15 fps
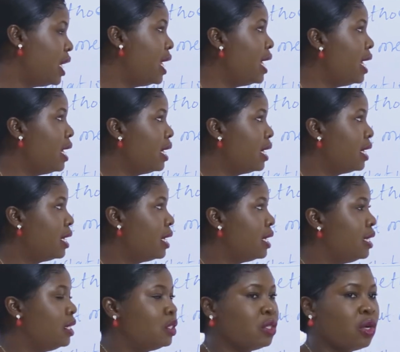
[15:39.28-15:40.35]
A
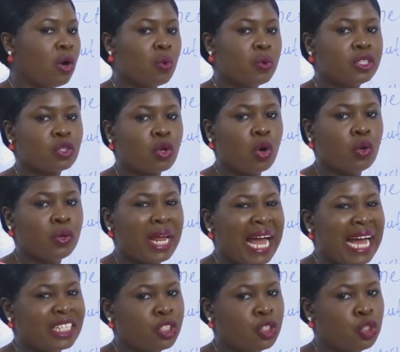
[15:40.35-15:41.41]
is always called
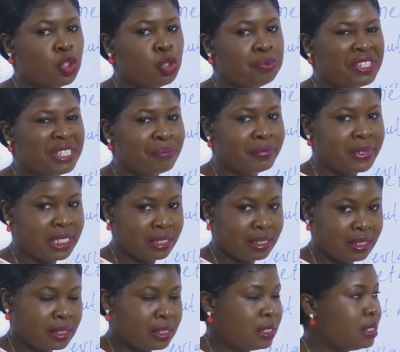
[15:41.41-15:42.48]
assumed mean.
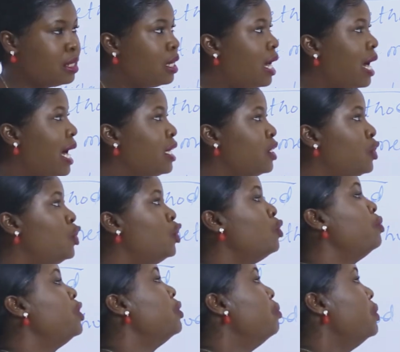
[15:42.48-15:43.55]

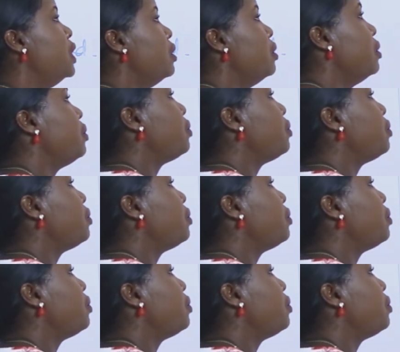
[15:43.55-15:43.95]
Assumed mean.